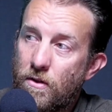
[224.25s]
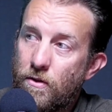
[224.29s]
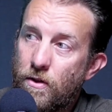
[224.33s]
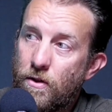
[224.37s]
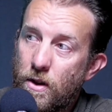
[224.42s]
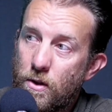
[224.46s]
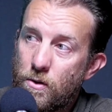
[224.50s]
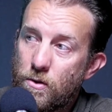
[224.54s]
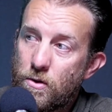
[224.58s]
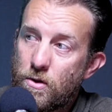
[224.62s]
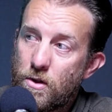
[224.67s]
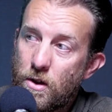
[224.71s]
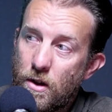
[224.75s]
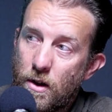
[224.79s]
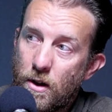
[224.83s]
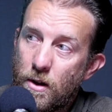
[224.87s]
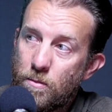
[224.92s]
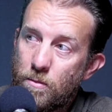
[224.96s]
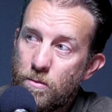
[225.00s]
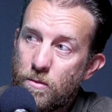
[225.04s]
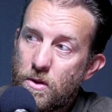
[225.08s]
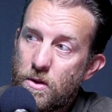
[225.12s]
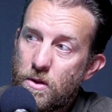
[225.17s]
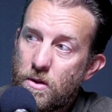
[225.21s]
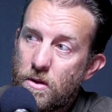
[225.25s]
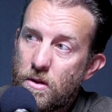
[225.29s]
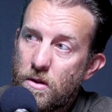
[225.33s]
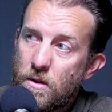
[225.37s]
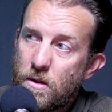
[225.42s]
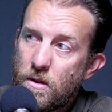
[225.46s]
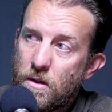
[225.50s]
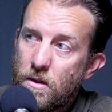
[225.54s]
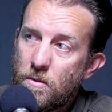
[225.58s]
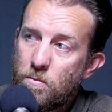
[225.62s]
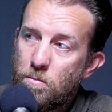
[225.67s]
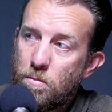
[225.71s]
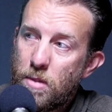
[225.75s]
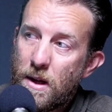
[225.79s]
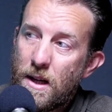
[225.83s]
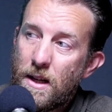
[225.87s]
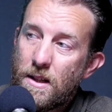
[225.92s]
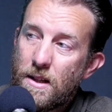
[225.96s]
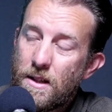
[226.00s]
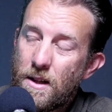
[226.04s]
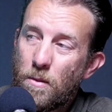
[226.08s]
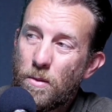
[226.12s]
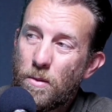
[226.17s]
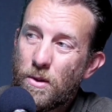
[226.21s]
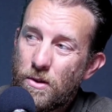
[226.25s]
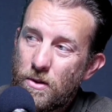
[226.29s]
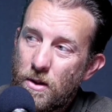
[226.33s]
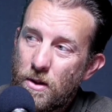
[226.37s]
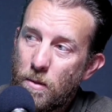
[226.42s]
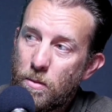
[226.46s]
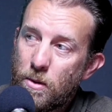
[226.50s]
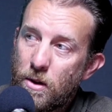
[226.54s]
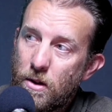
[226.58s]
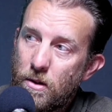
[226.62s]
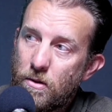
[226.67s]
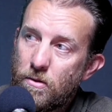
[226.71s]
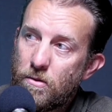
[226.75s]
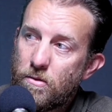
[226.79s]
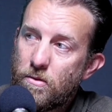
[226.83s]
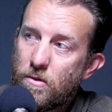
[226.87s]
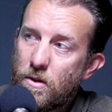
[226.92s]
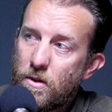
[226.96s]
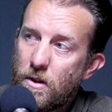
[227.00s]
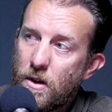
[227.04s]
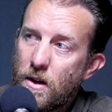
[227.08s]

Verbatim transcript: of those terms, BWW.